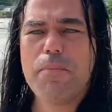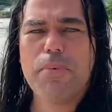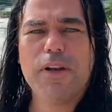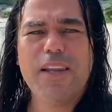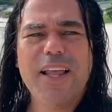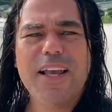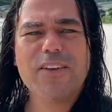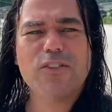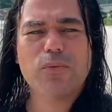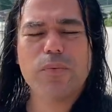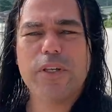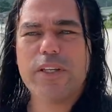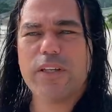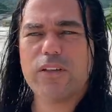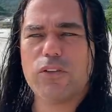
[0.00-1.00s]
But last
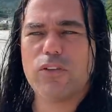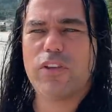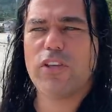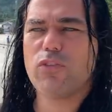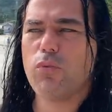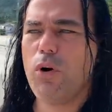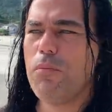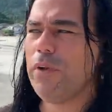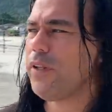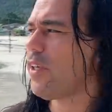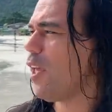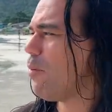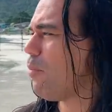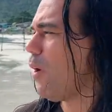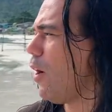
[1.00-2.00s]
week this woman
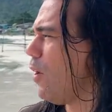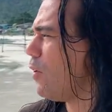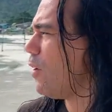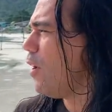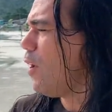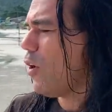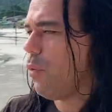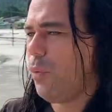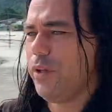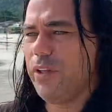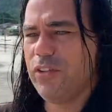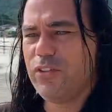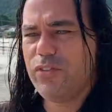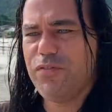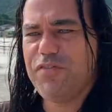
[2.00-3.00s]
came out with
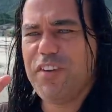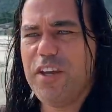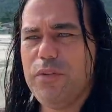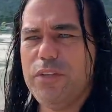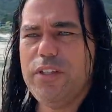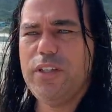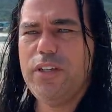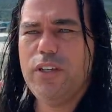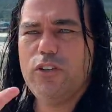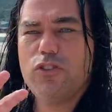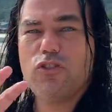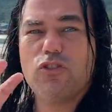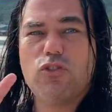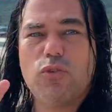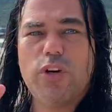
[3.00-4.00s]
this very
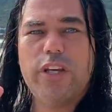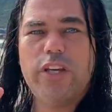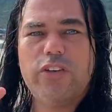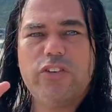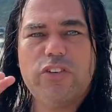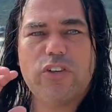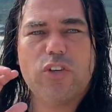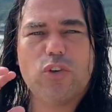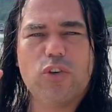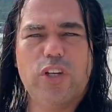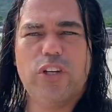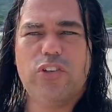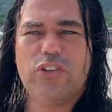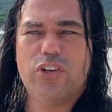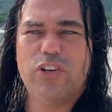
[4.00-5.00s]
strange
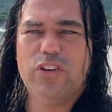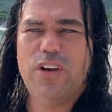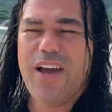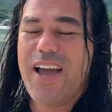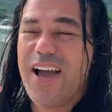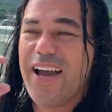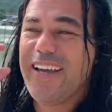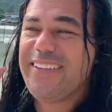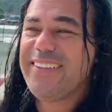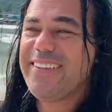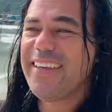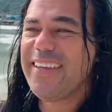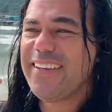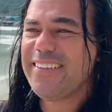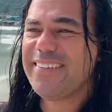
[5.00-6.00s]
creature. I
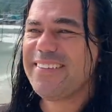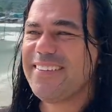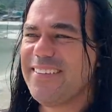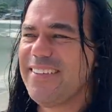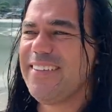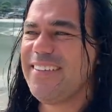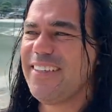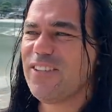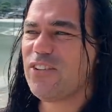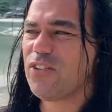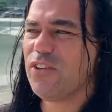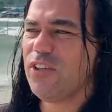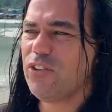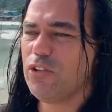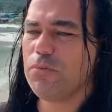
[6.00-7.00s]
didn't see this
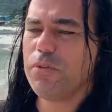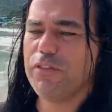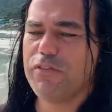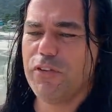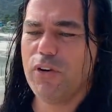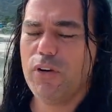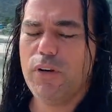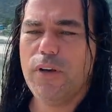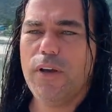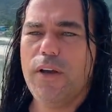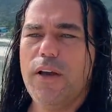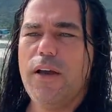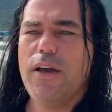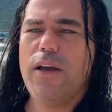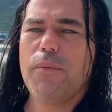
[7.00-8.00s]
creature before.
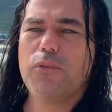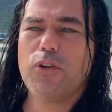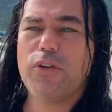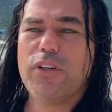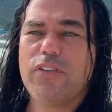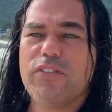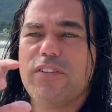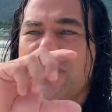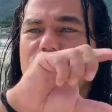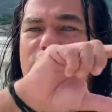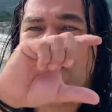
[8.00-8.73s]
Um, so this, this